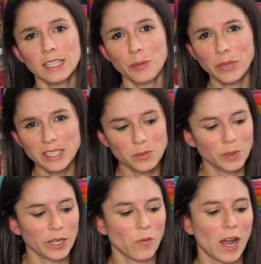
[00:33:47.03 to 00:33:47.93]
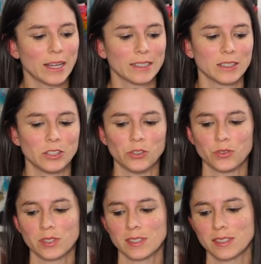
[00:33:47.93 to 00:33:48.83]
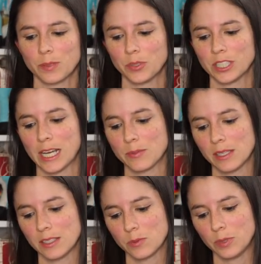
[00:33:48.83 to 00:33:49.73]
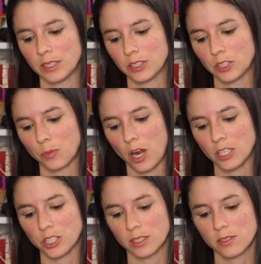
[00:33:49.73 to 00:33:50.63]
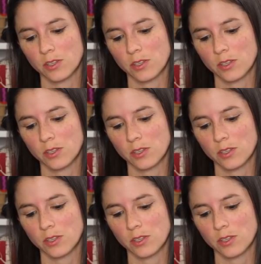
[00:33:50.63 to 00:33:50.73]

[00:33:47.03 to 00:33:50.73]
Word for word: Let me explain why I didn't use zipper tabs on this particular project.